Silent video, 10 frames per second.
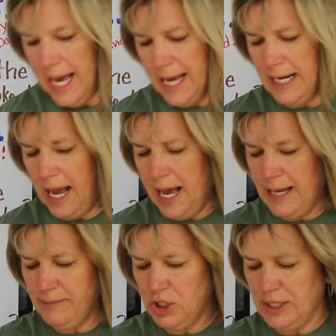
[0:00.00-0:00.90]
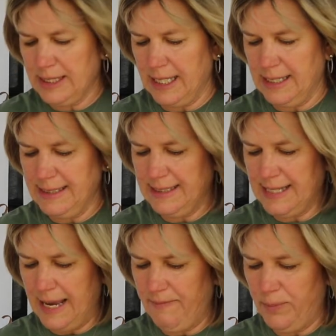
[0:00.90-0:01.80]
And I'm just going to
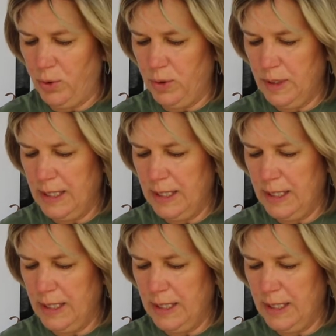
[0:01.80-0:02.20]
staple.